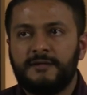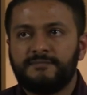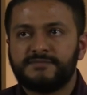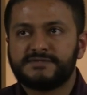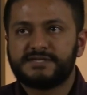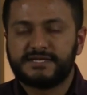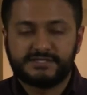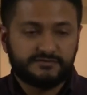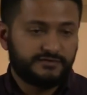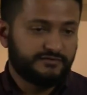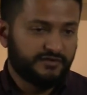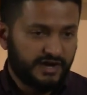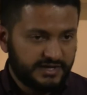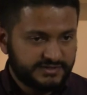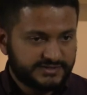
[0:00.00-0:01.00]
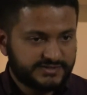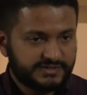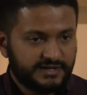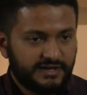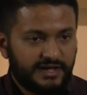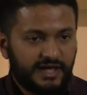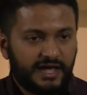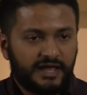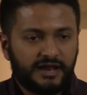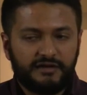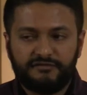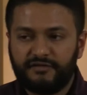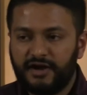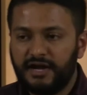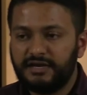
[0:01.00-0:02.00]
sets of advice, and I
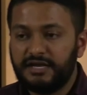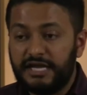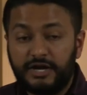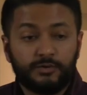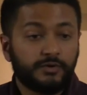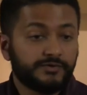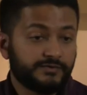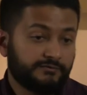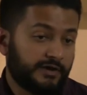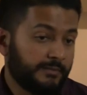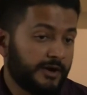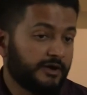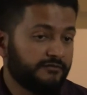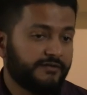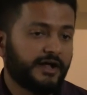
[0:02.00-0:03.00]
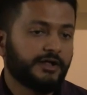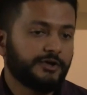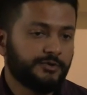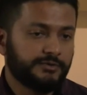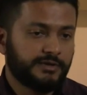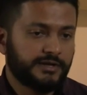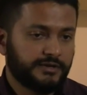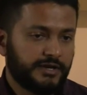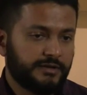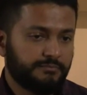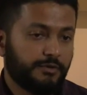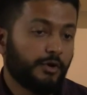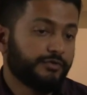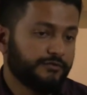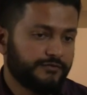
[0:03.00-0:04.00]
find equal amount of value in, in, in
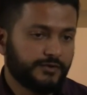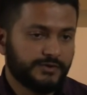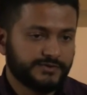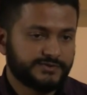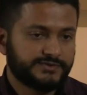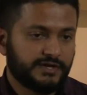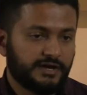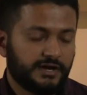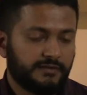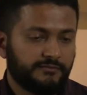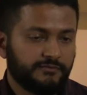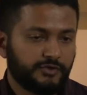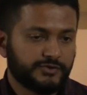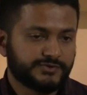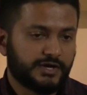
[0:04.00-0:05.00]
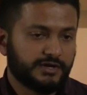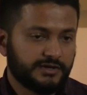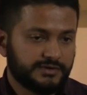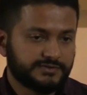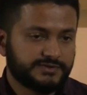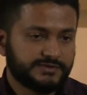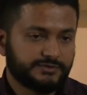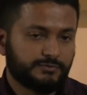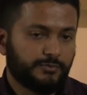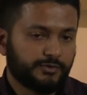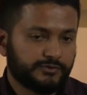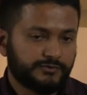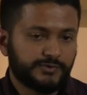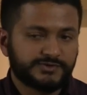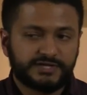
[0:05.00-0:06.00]
both of those, uh, those audiences or both
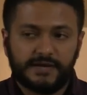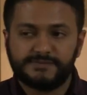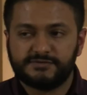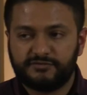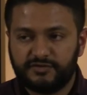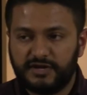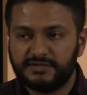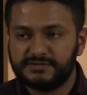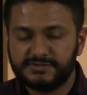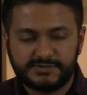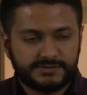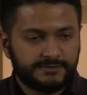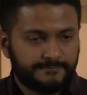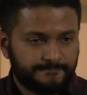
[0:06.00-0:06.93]
of those types of friends.